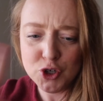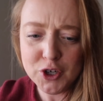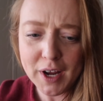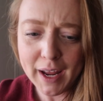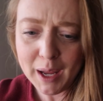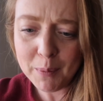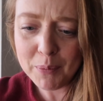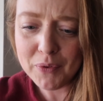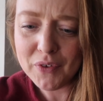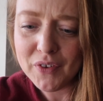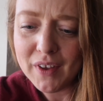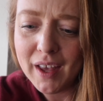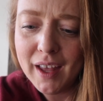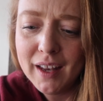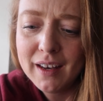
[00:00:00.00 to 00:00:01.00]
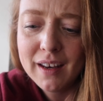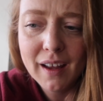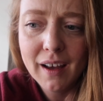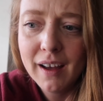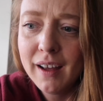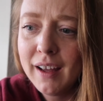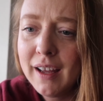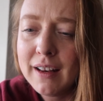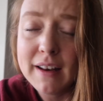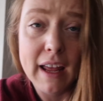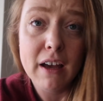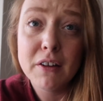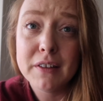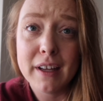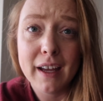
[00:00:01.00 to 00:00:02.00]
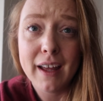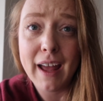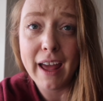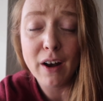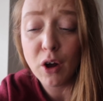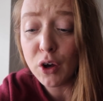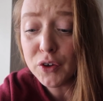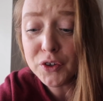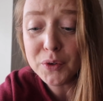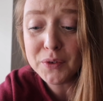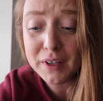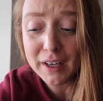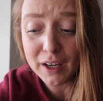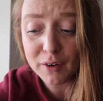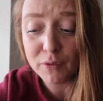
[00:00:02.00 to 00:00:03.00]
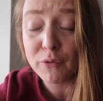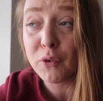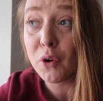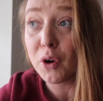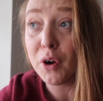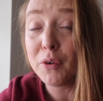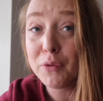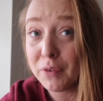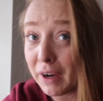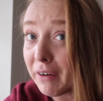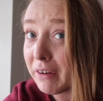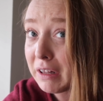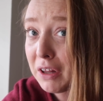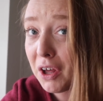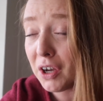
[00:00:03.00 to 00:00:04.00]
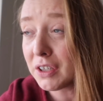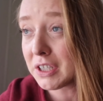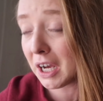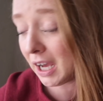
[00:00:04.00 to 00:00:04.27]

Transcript: shapes, and nailed it, and also did it for a very long